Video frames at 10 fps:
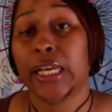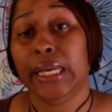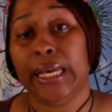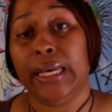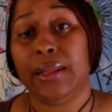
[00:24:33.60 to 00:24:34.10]

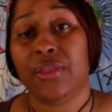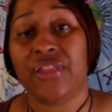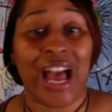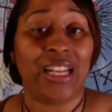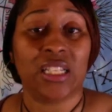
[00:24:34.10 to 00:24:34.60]
And
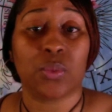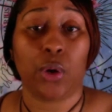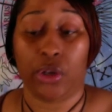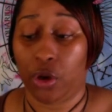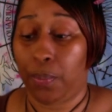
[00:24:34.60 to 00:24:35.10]
that is
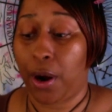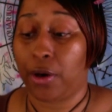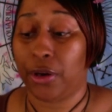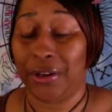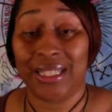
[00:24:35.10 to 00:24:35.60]
what your
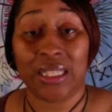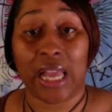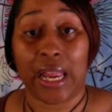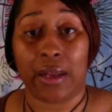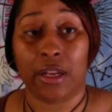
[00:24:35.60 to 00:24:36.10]
partner is
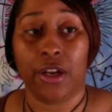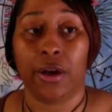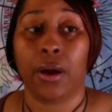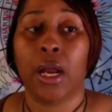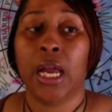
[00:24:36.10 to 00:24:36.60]
saying
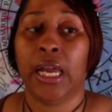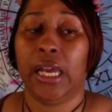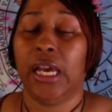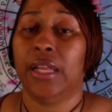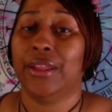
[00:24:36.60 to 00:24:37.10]
here.
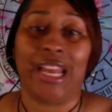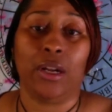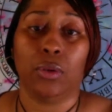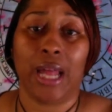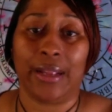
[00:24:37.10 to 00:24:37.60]
And they
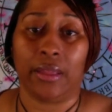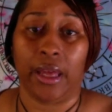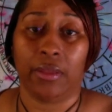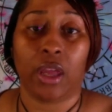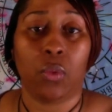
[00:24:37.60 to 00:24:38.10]
don't like
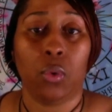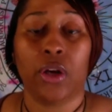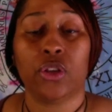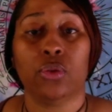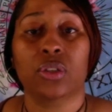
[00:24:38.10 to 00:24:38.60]
that. They
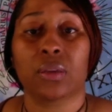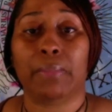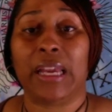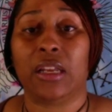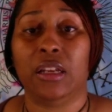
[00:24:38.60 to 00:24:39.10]
want you to
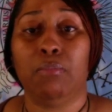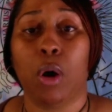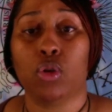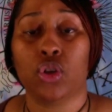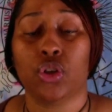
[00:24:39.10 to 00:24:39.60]
make an
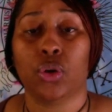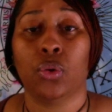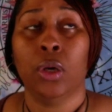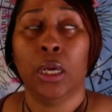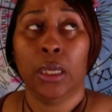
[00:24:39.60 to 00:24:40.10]

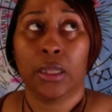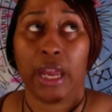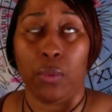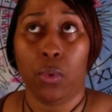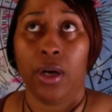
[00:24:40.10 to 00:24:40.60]
emotional,
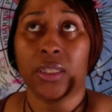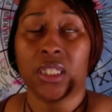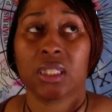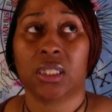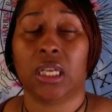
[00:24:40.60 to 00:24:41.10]
they want
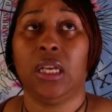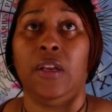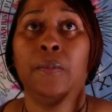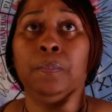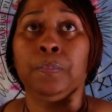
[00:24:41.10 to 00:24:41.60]
to
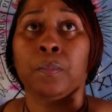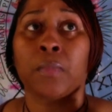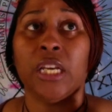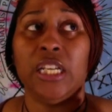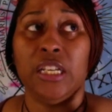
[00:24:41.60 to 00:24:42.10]
see
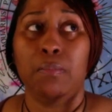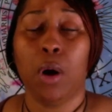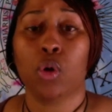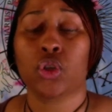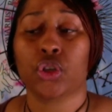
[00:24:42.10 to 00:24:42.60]
an
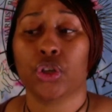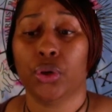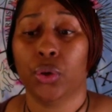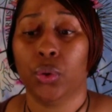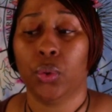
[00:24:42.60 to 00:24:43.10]

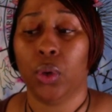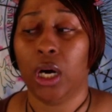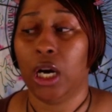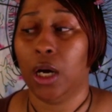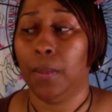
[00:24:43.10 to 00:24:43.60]
emotional,
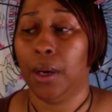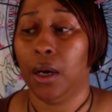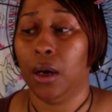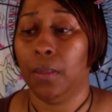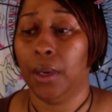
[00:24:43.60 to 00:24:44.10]
um,
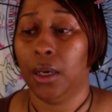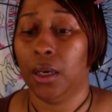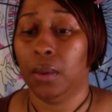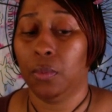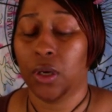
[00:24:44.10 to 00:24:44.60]
um,
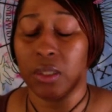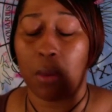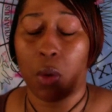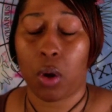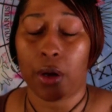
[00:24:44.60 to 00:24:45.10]
um, what's
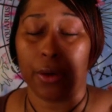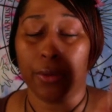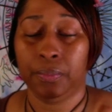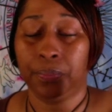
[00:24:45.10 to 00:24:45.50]
my word?